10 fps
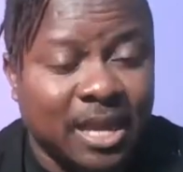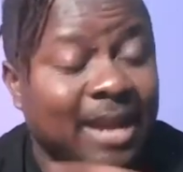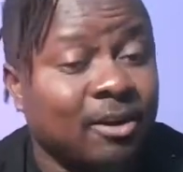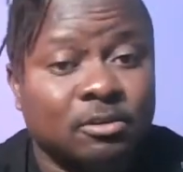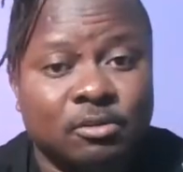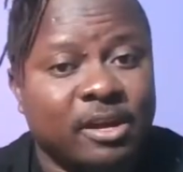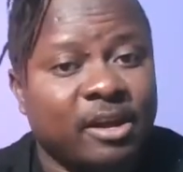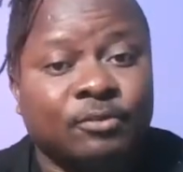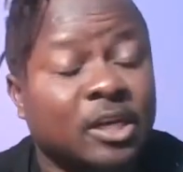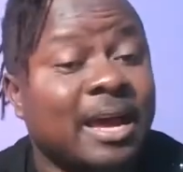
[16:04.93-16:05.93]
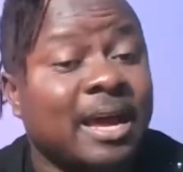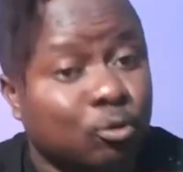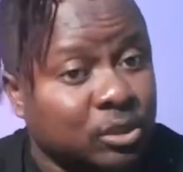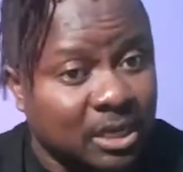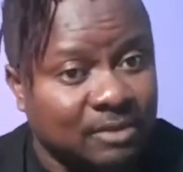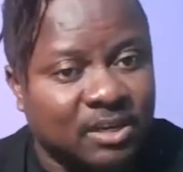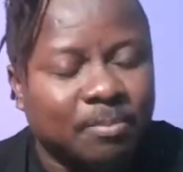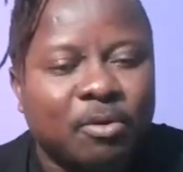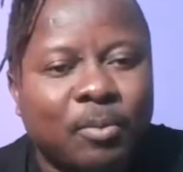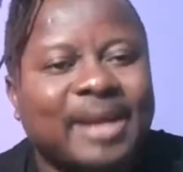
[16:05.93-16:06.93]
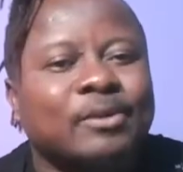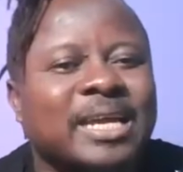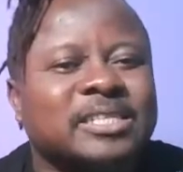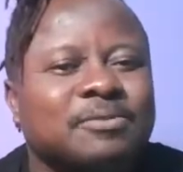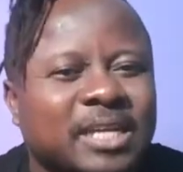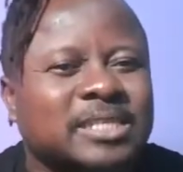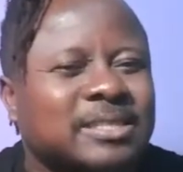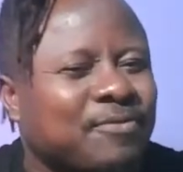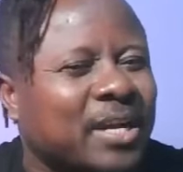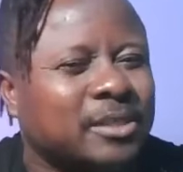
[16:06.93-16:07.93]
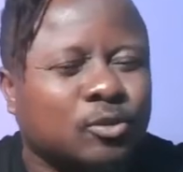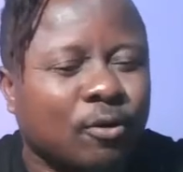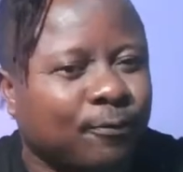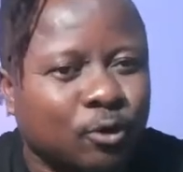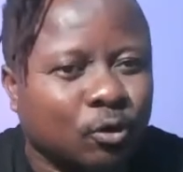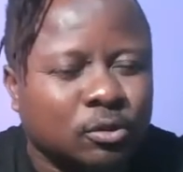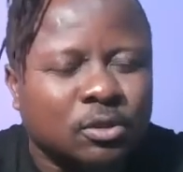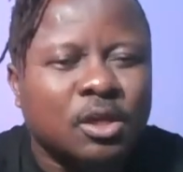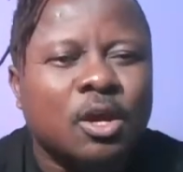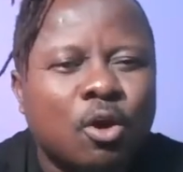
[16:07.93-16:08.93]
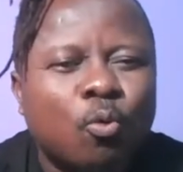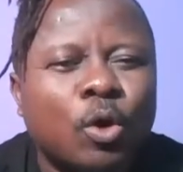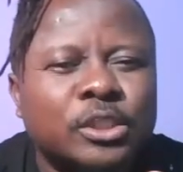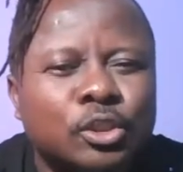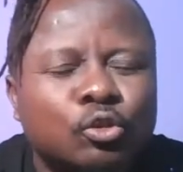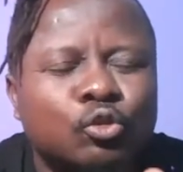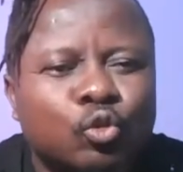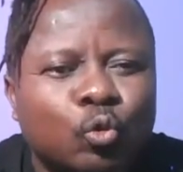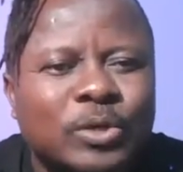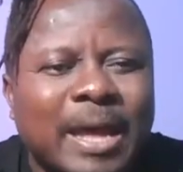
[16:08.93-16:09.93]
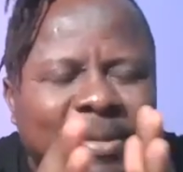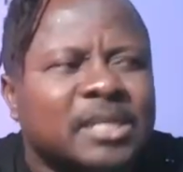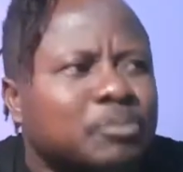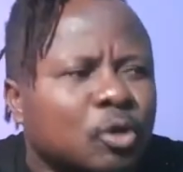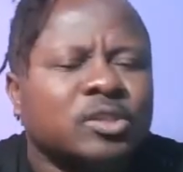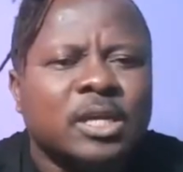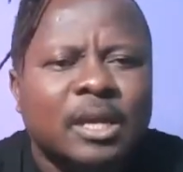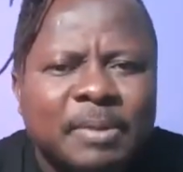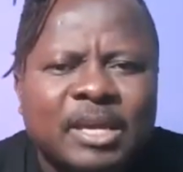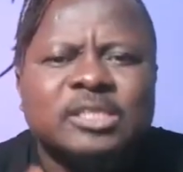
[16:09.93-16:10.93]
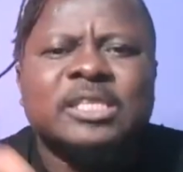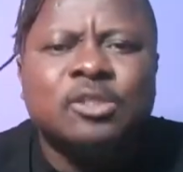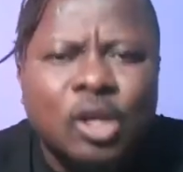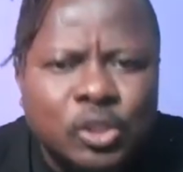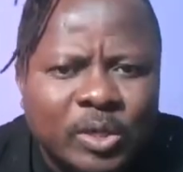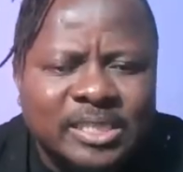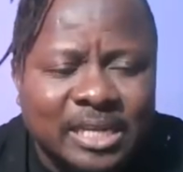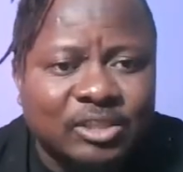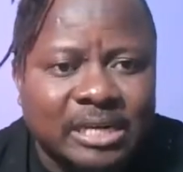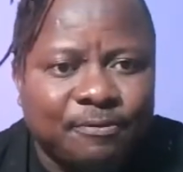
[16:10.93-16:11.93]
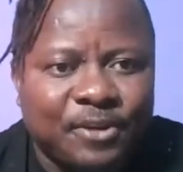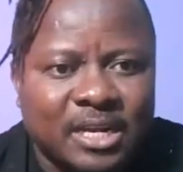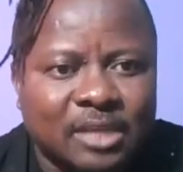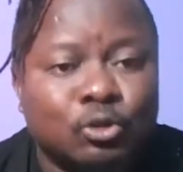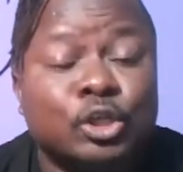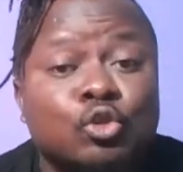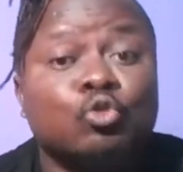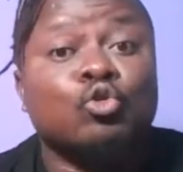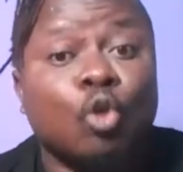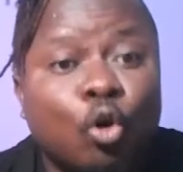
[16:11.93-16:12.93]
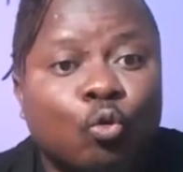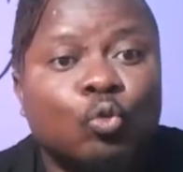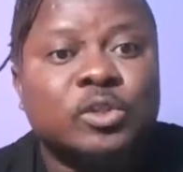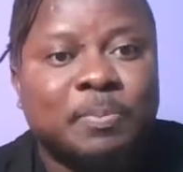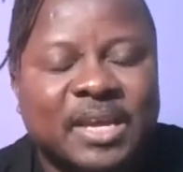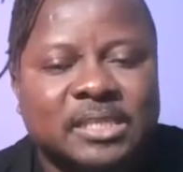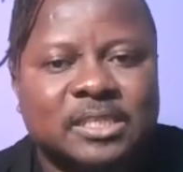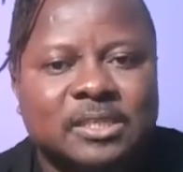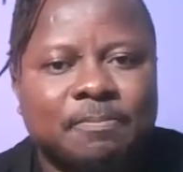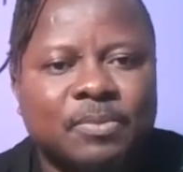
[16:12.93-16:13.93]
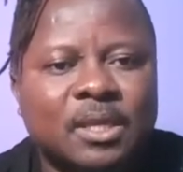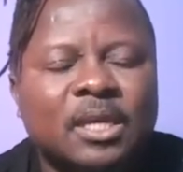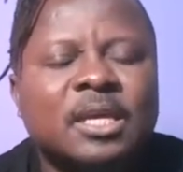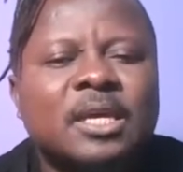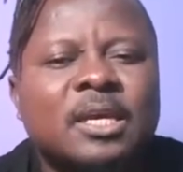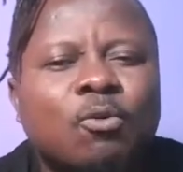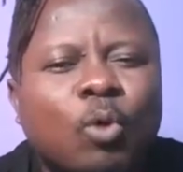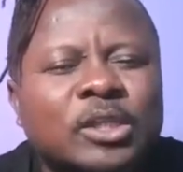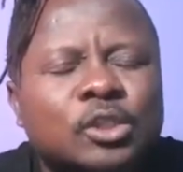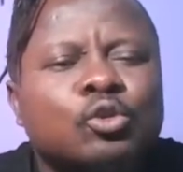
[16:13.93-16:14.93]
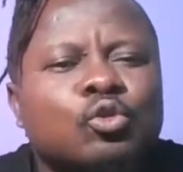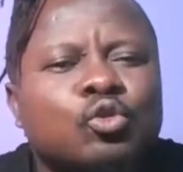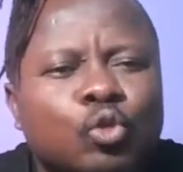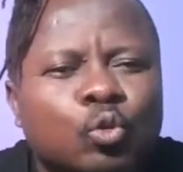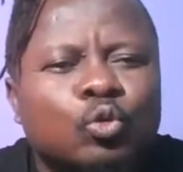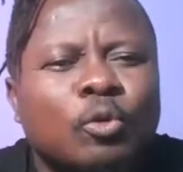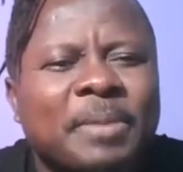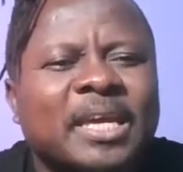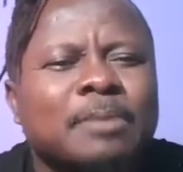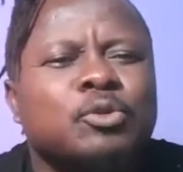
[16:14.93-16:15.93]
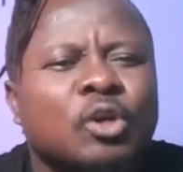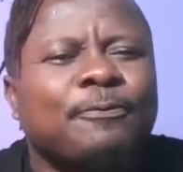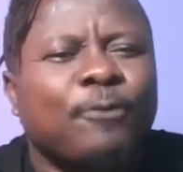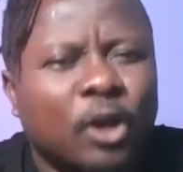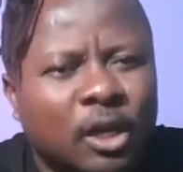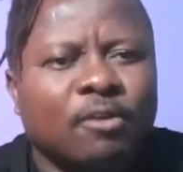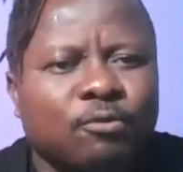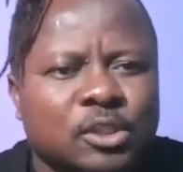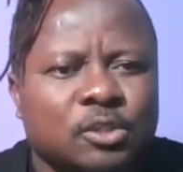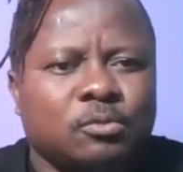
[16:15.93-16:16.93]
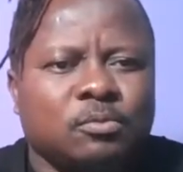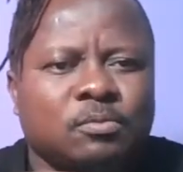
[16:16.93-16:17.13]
I don't know of the other coach, leave them, but I know that Stephen Keshi is a very tough nut. What did you do that made him just, because he's also a central defender, so he should know who's best. What did you do to make him just fall in love with you?